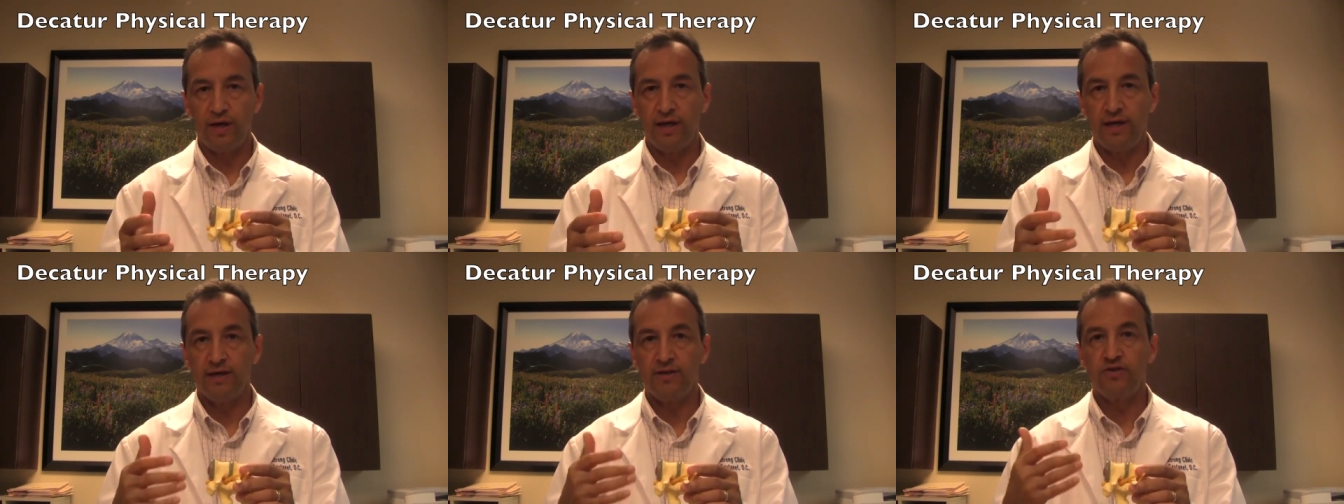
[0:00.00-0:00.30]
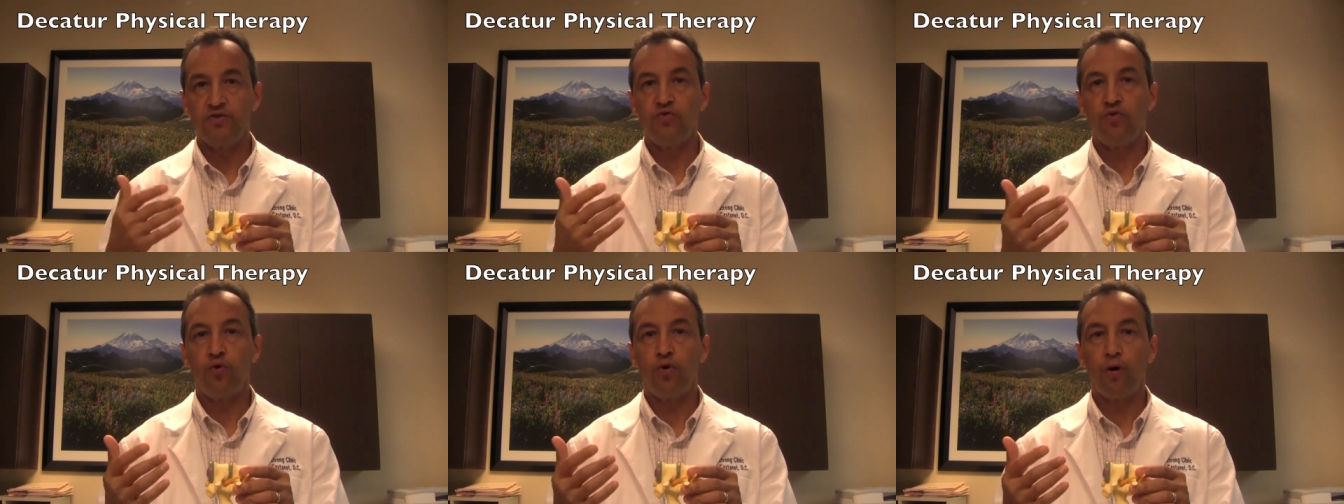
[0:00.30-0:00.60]
it
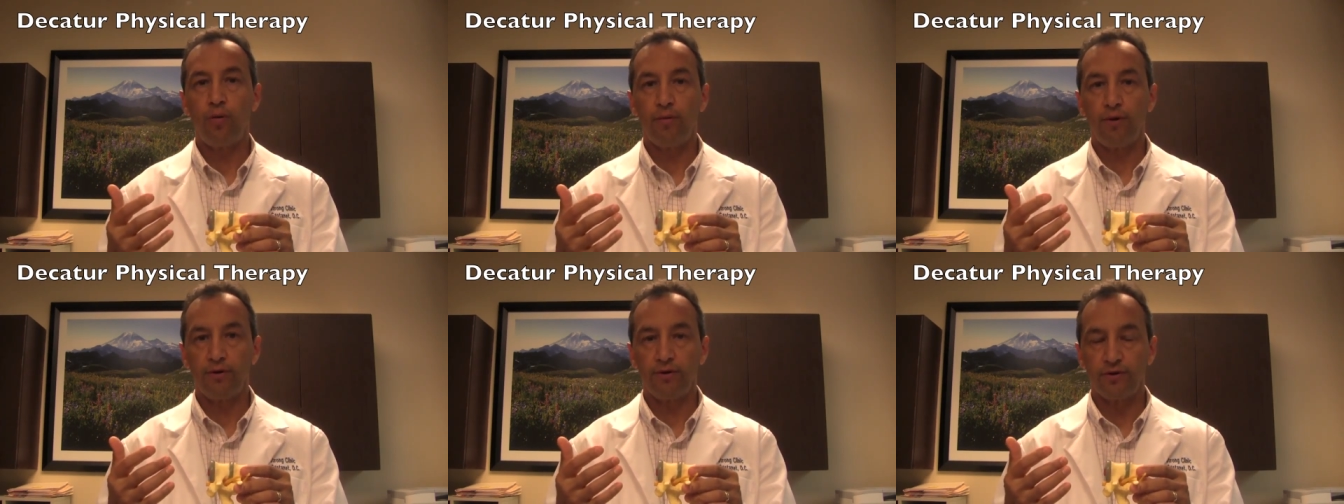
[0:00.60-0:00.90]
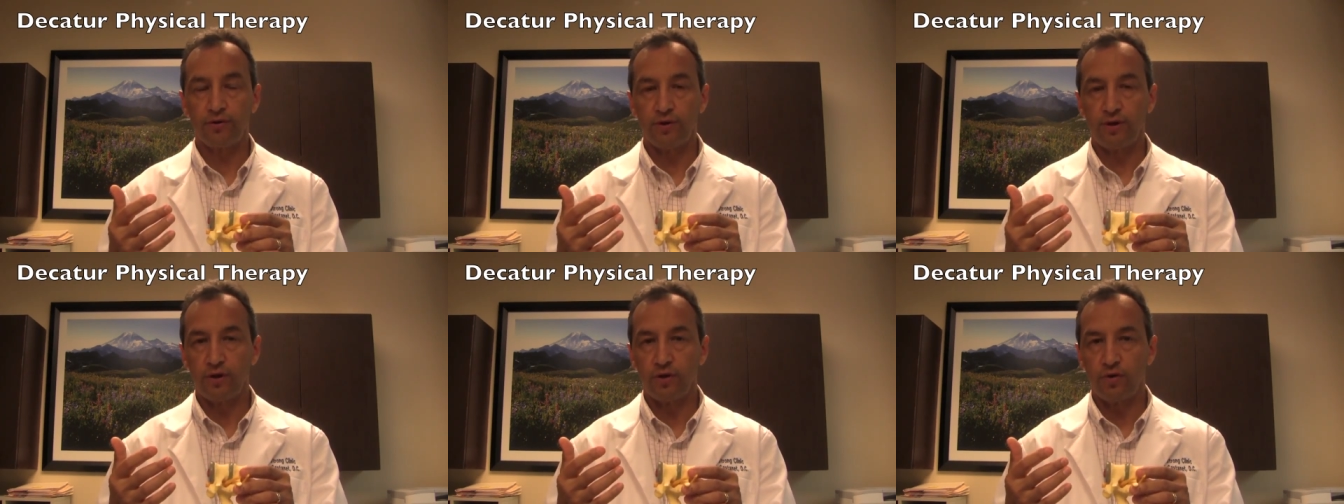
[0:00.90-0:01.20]
is normal
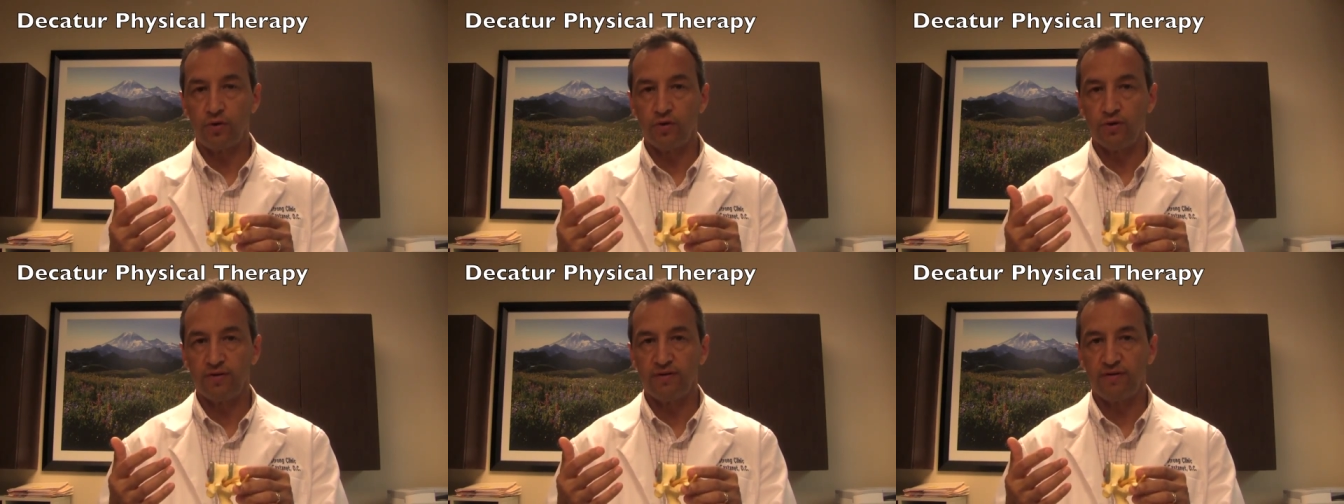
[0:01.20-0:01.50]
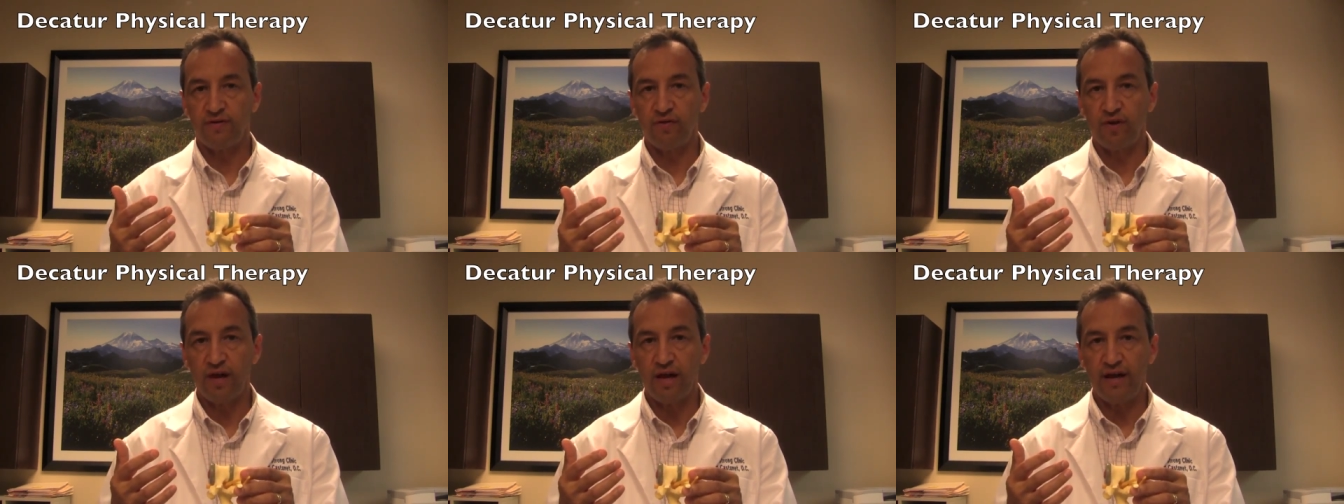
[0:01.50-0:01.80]
during the course of
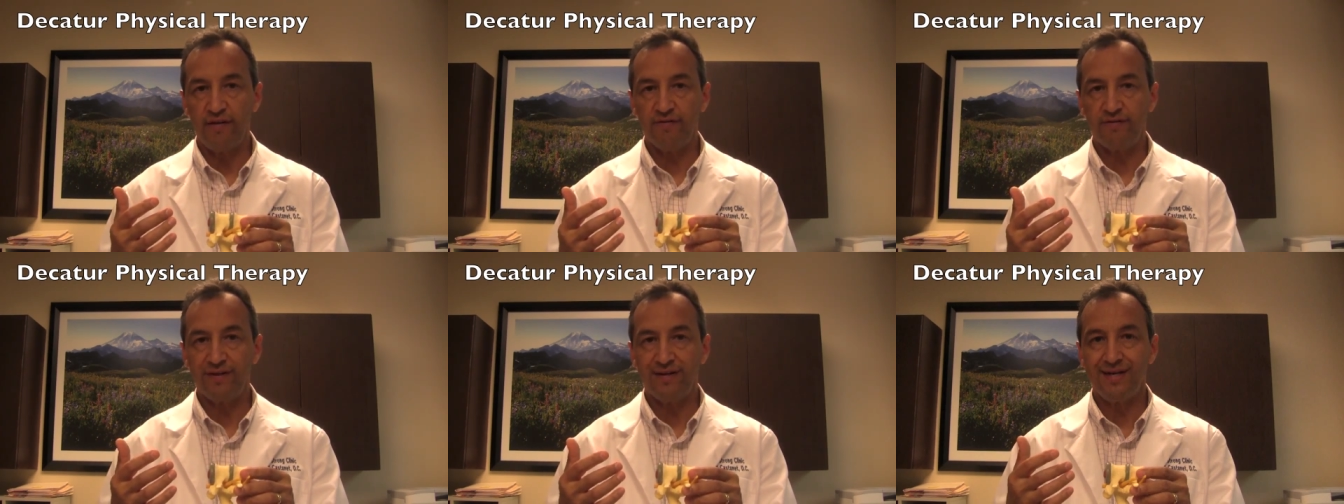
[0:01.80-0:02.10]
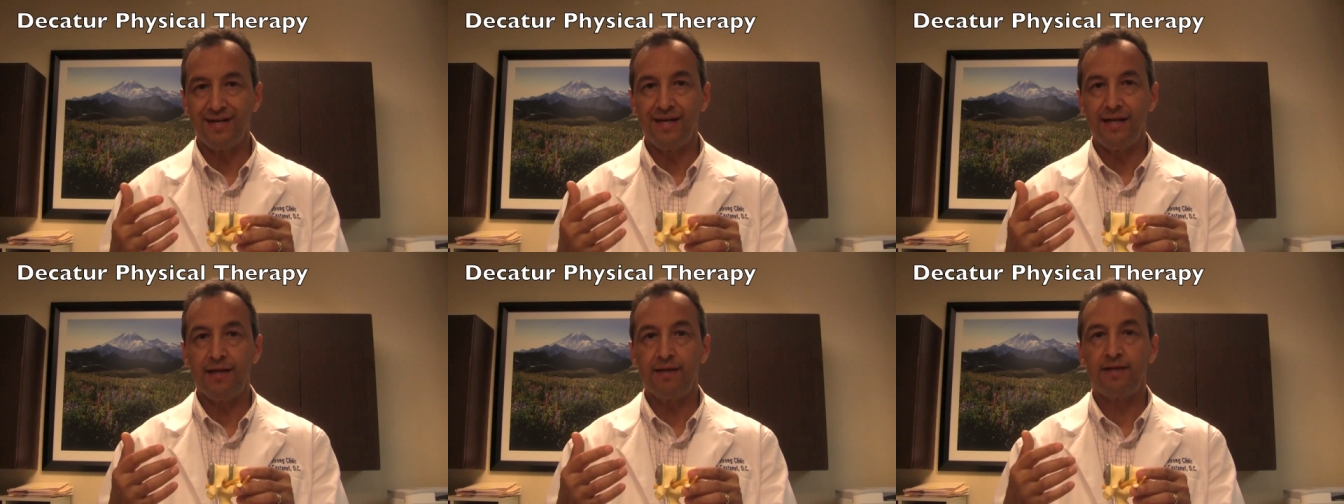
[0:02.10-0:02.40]
your life to
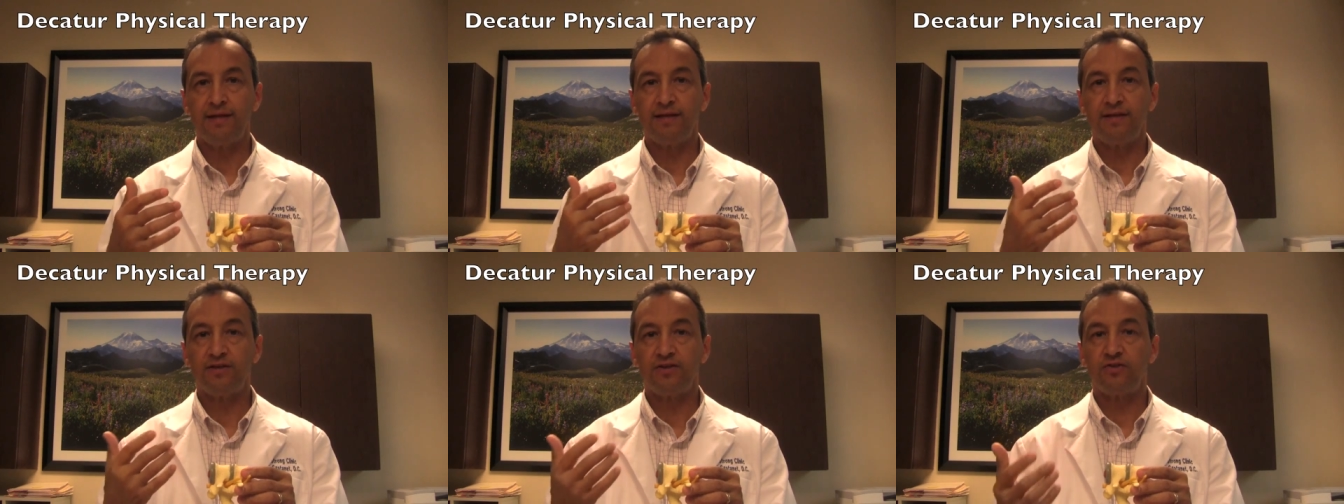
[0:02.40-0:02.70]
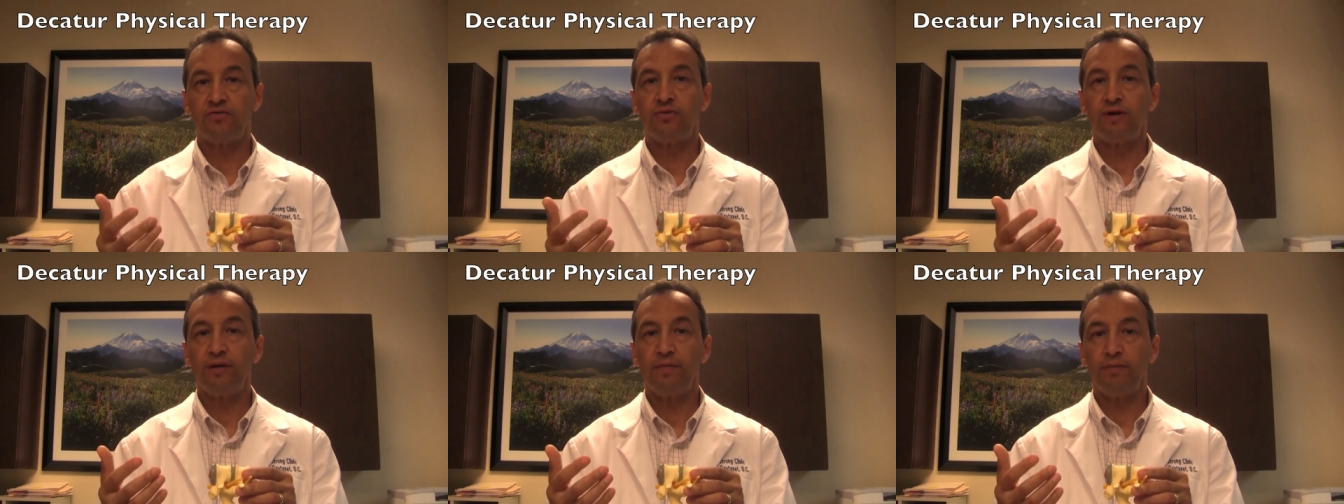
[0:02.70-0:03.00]
need this
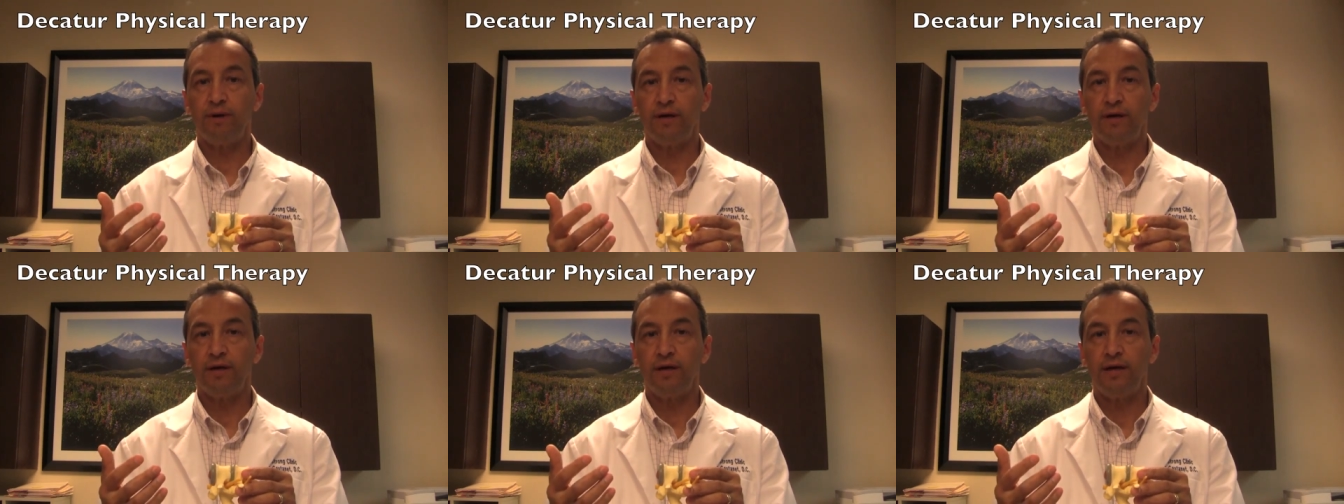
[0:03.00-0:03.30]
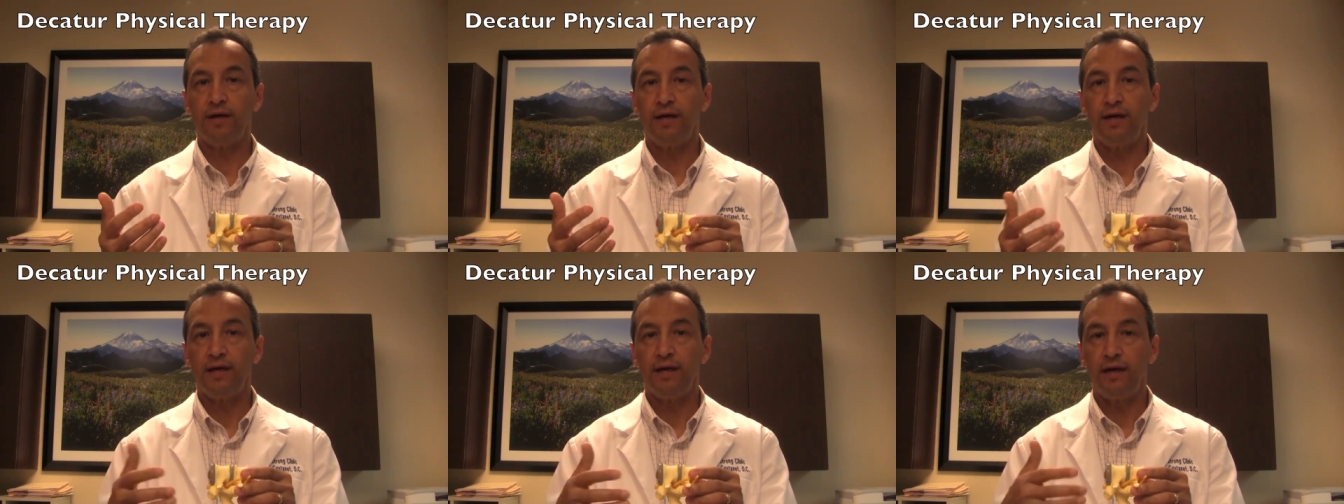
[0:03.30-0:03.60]
treatment
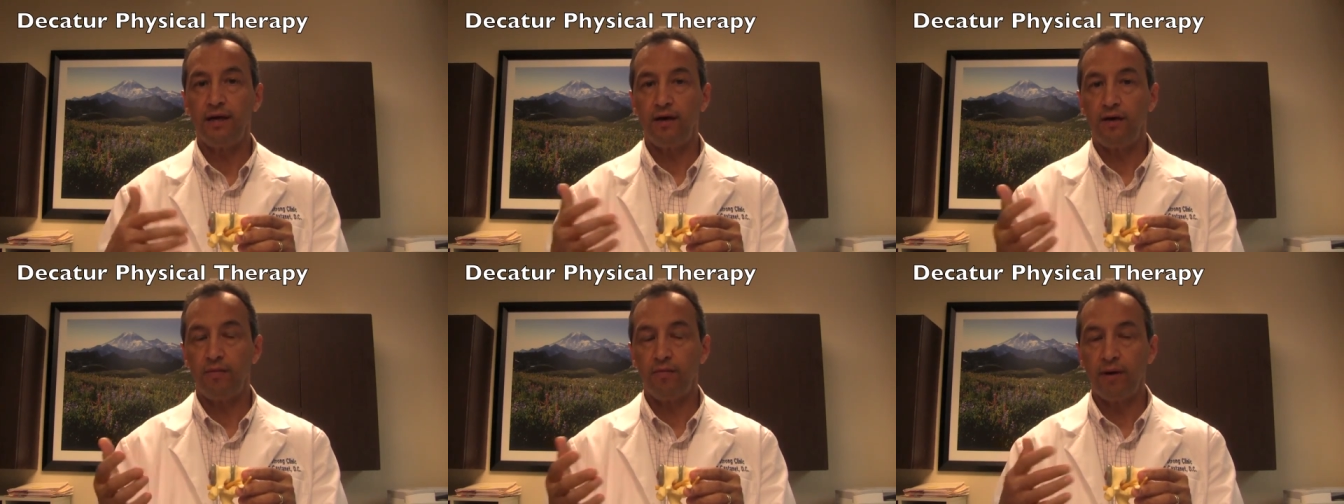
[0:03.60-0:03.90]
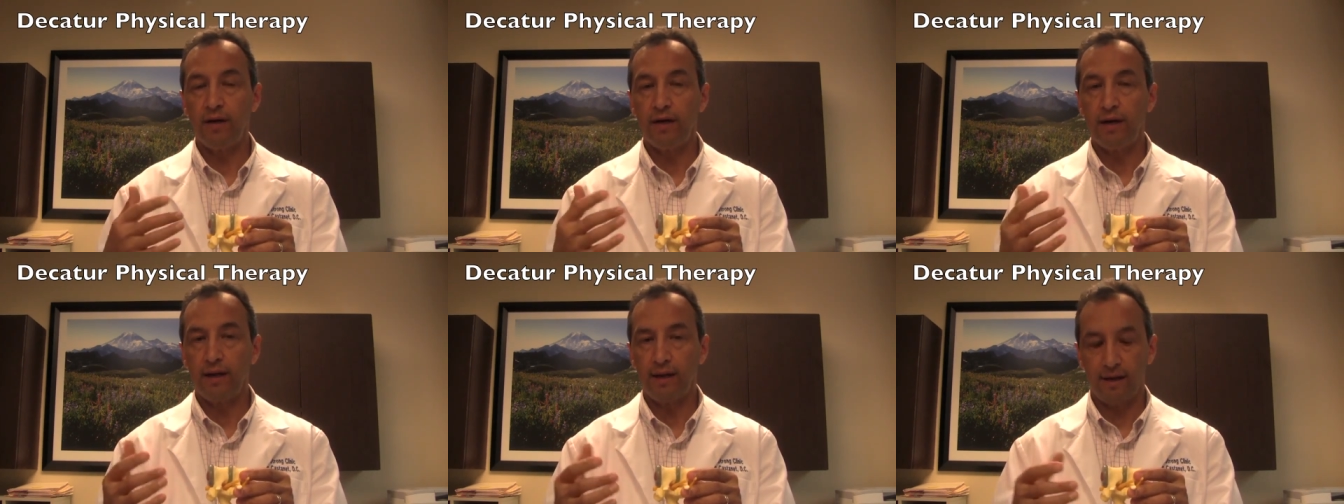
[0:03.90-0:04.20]

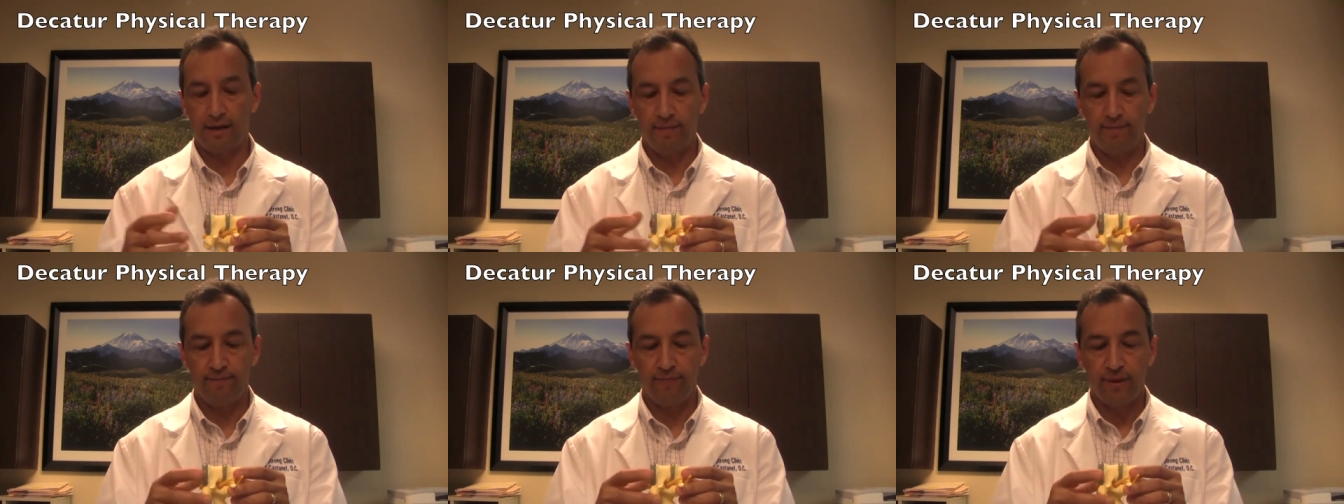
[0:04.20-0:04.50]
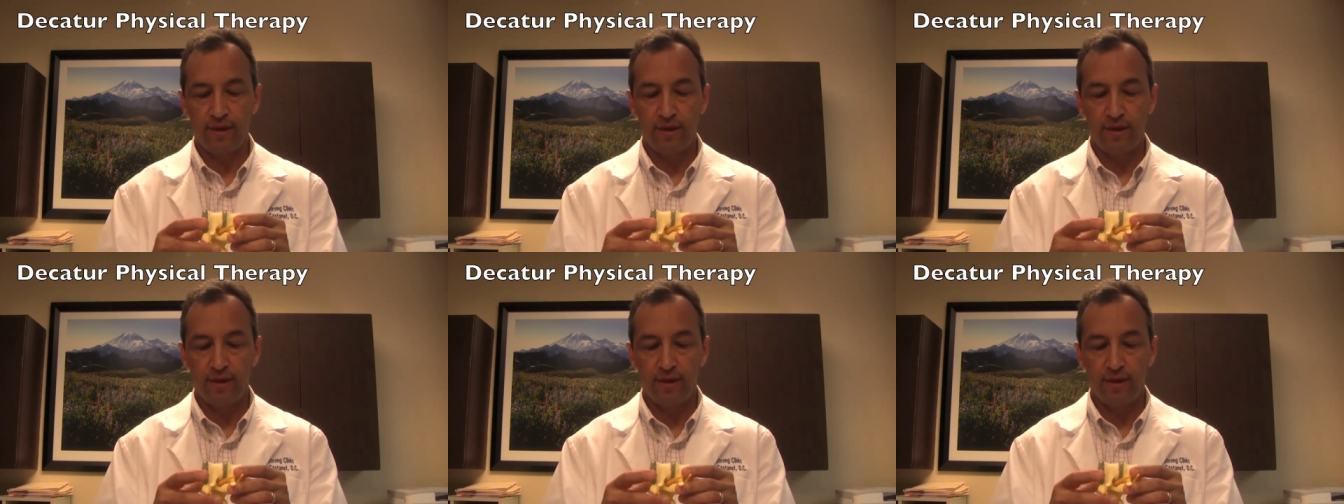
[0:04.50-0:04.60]
intermittently.